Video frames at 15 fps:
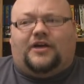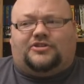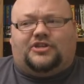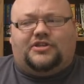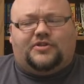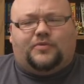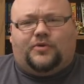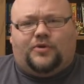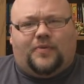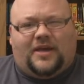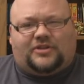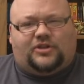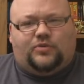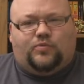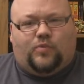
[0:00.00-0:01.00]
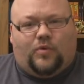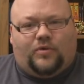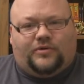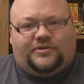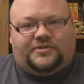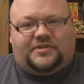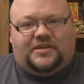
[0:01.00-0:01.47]
She's the one who actually
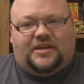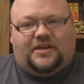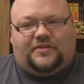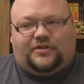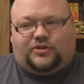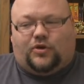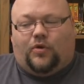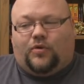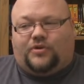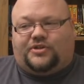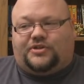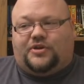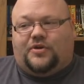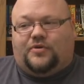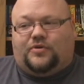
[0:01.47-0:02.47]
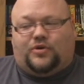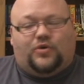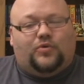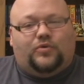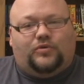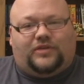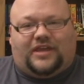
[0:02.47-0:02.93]
warns the torso
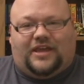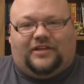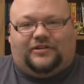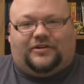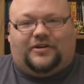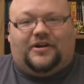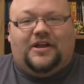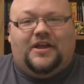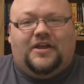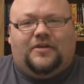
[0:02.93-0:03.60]
ghoul killer,